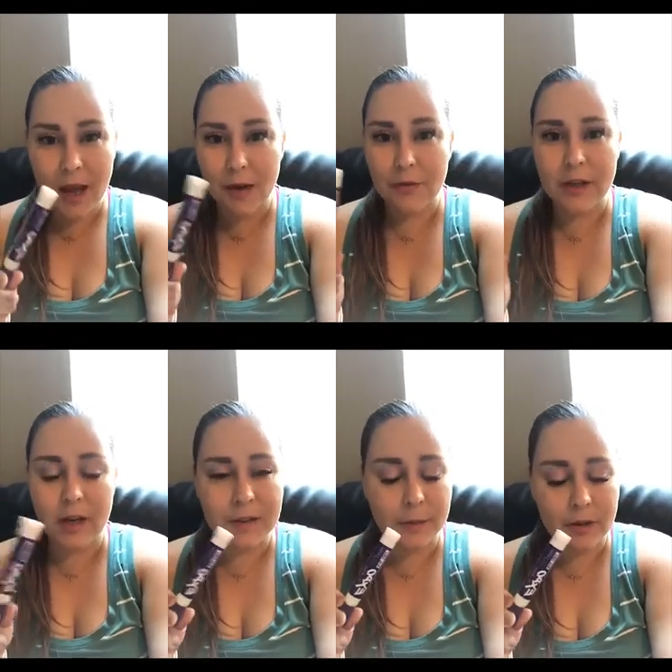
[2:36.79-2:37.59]
Every
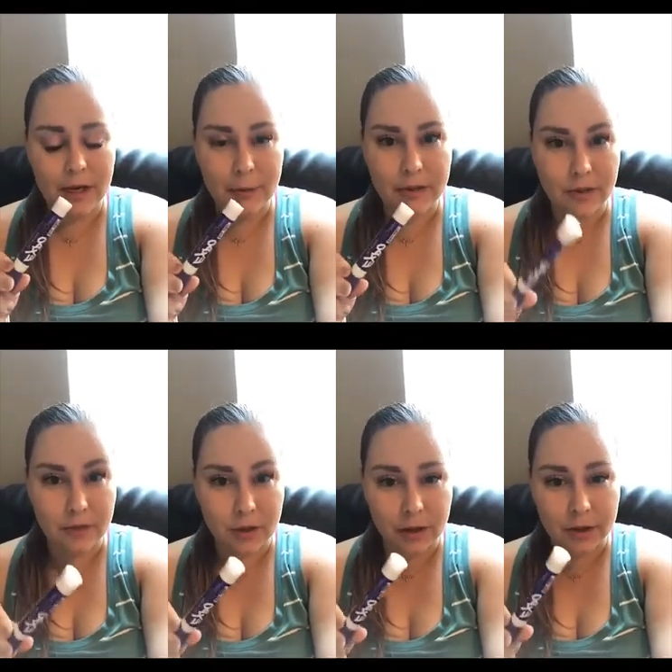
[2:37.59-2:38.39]
hospital that I was at
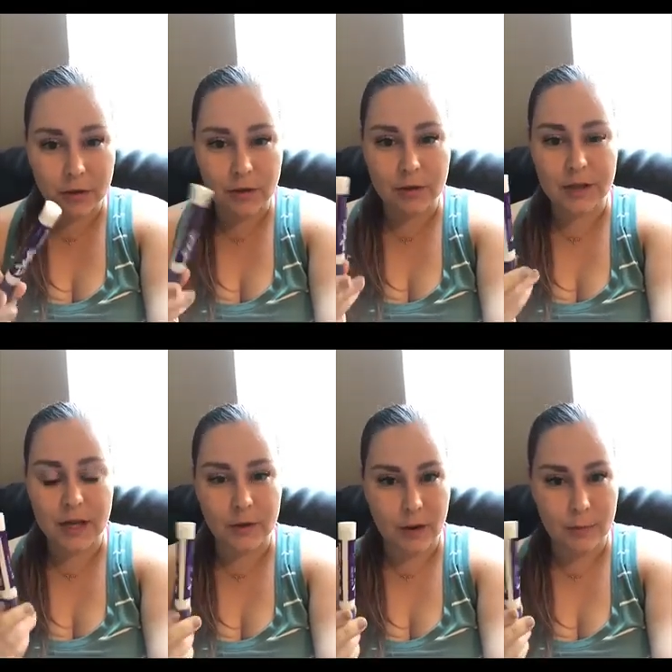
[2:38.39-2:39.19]
for clinicals
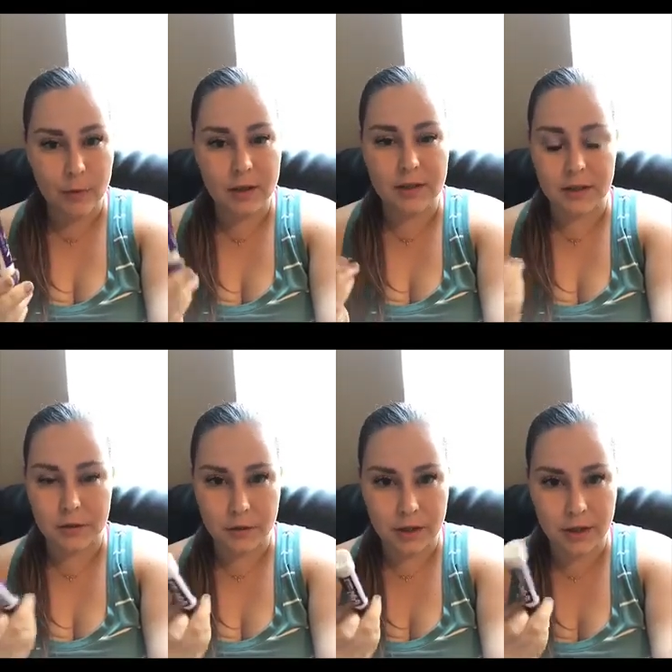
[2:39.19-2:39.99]
had the whiteboards, and
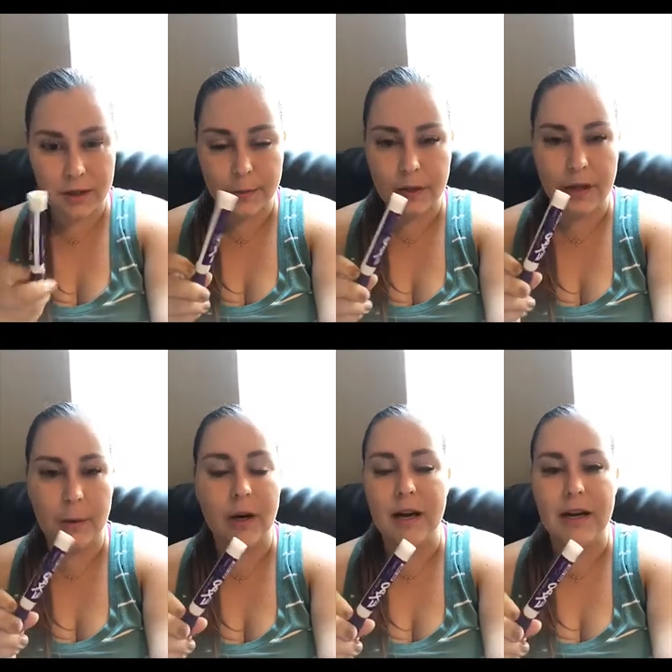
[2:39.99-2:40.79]
including the hospital that I
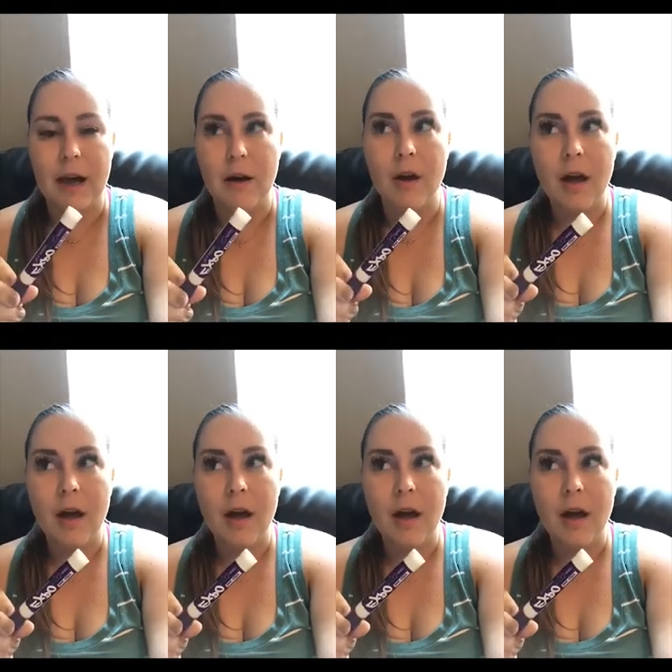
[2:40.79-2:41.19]
work at now.